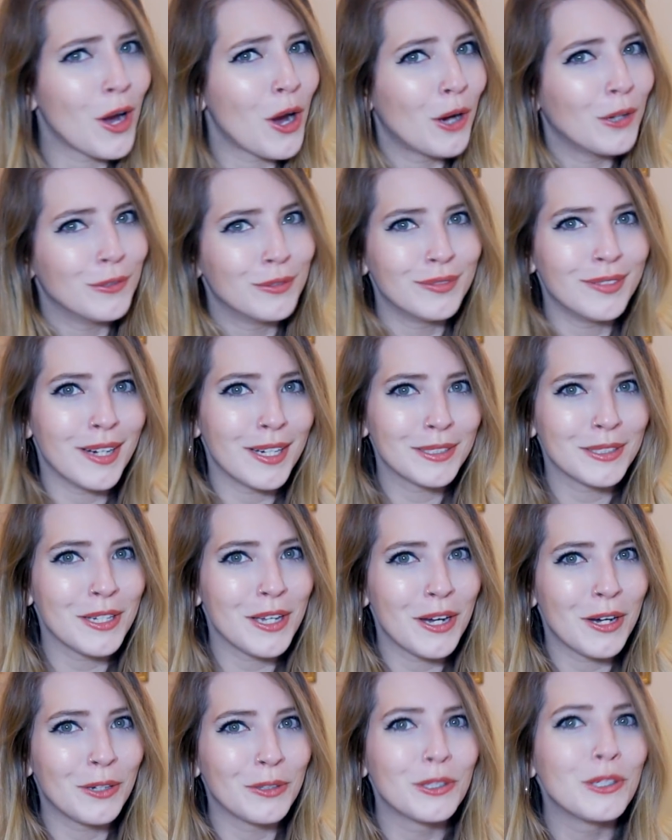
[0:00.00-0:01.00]
Oh fuck
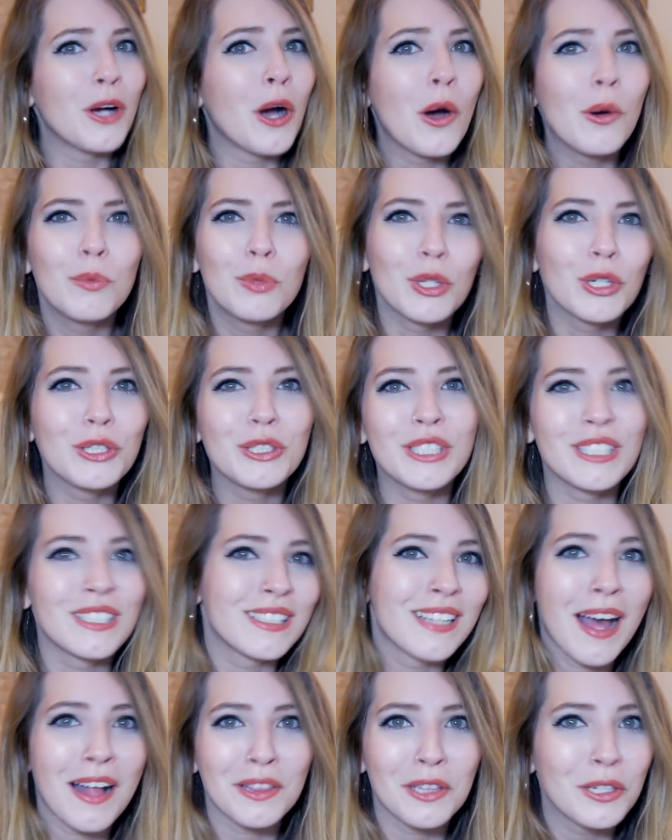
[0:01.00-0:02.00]
no. Homegirl does
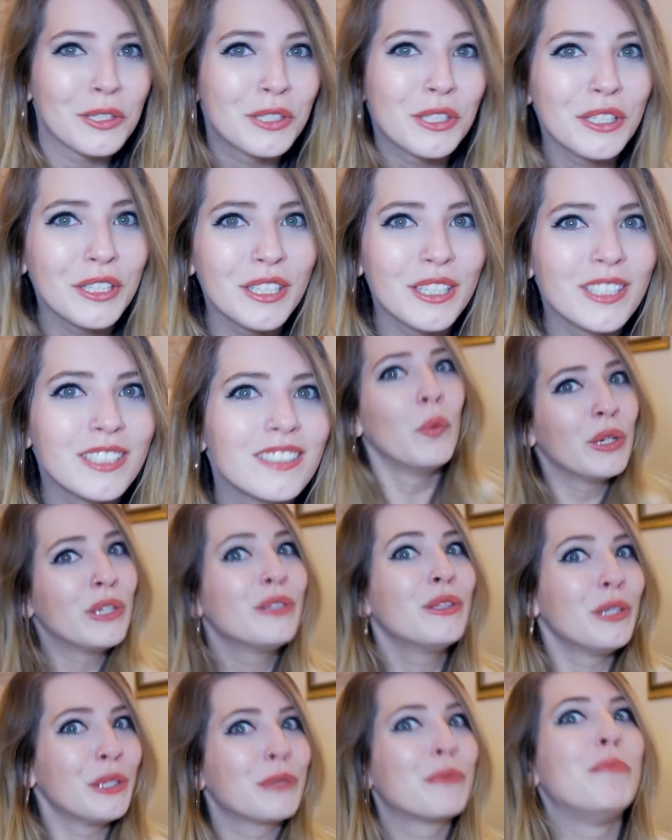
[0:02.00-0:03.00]
not look good. We
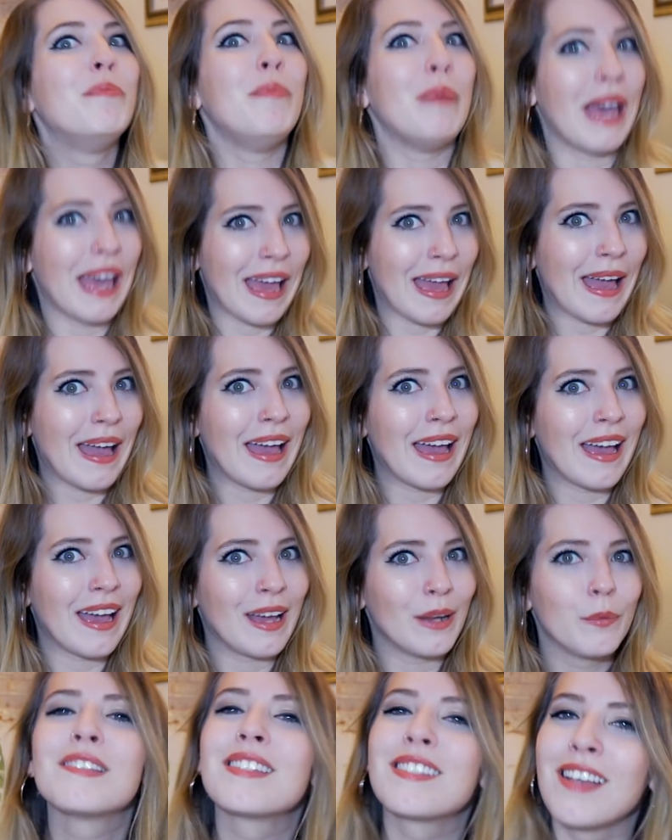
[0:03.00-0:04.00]
look
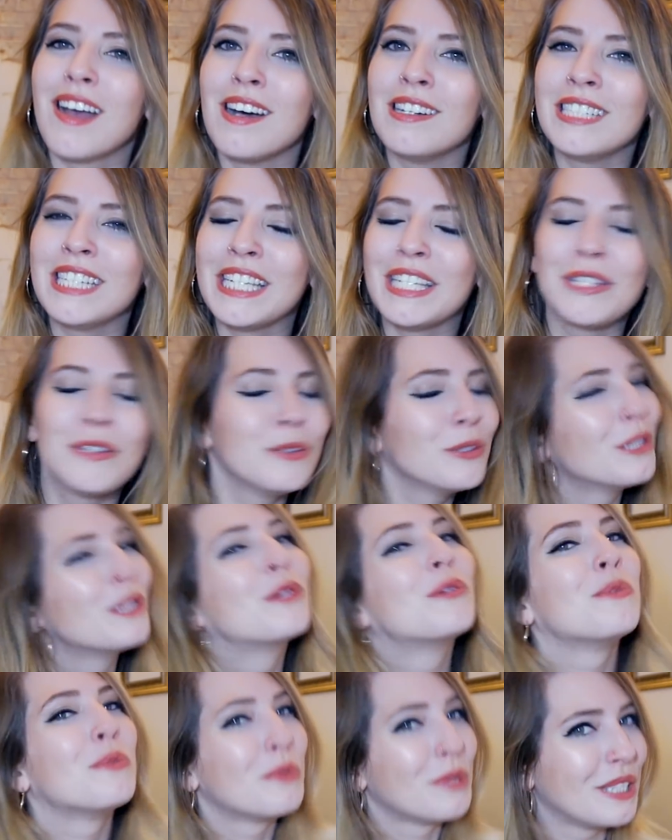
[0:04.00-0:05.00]
bad. Scully, you
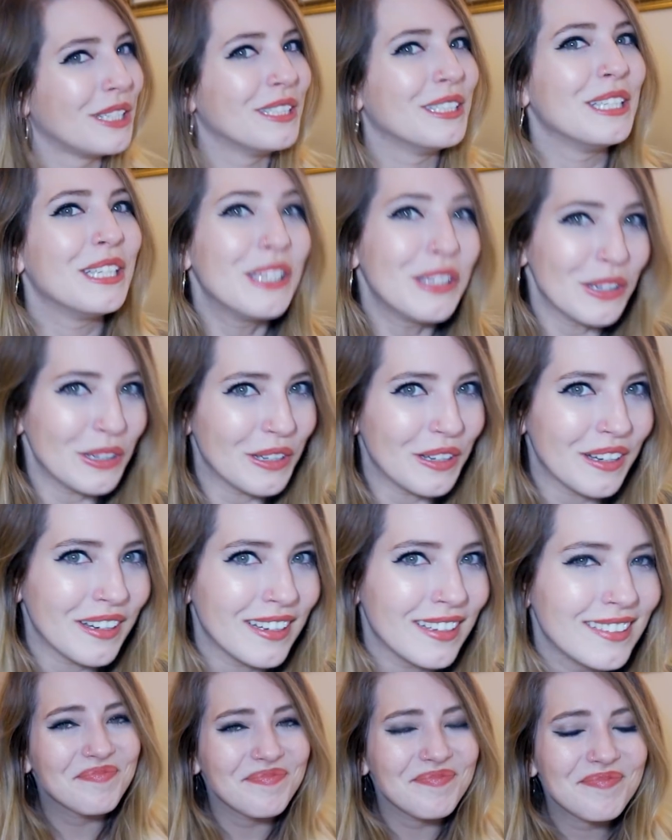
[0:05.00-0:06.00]
look really
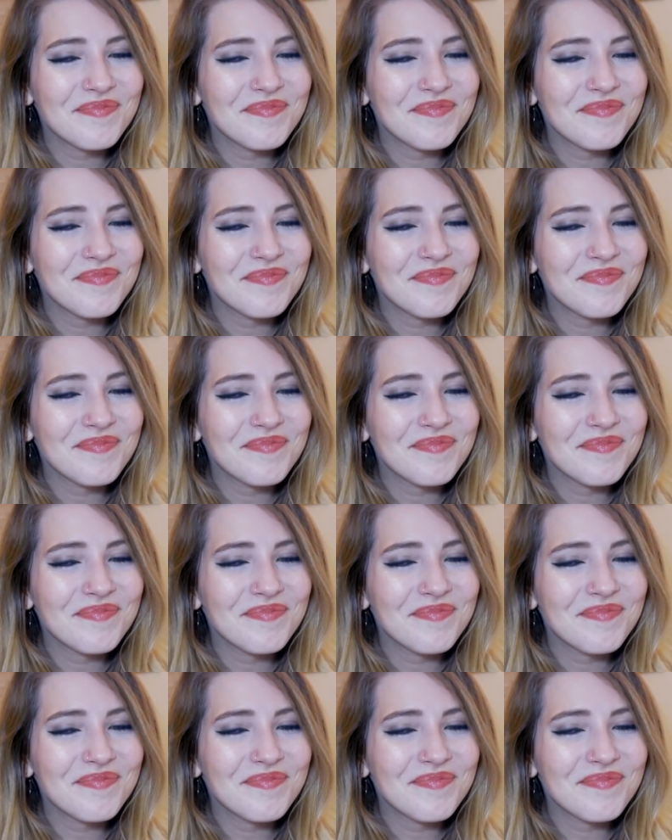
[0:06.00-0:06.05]
good.